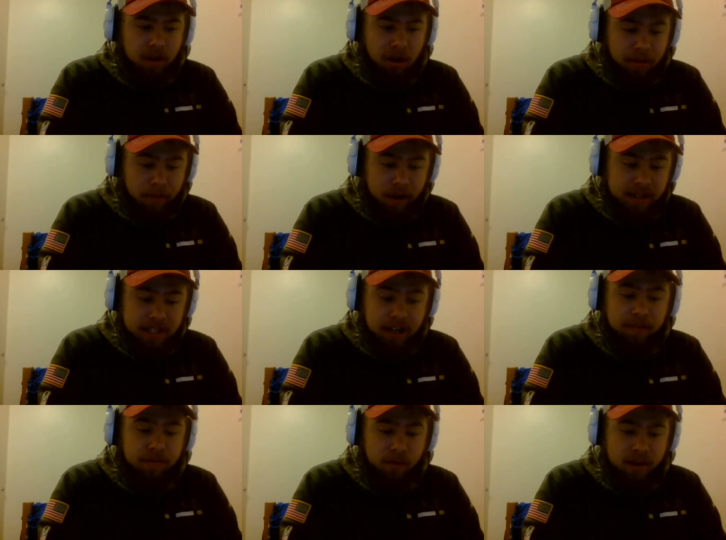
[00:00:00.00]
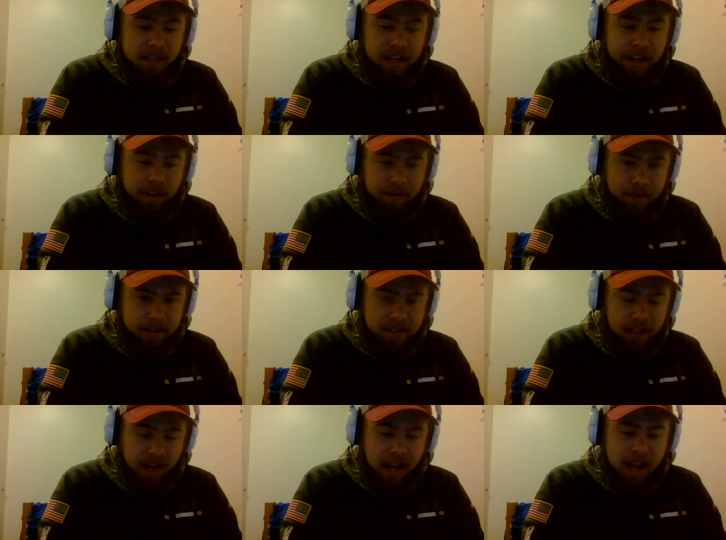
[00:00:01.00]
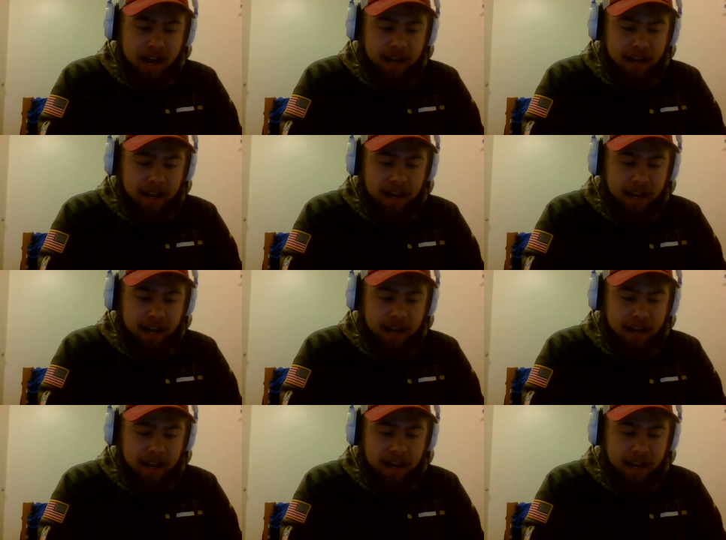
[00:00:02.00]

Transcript: or the president of Florida State University,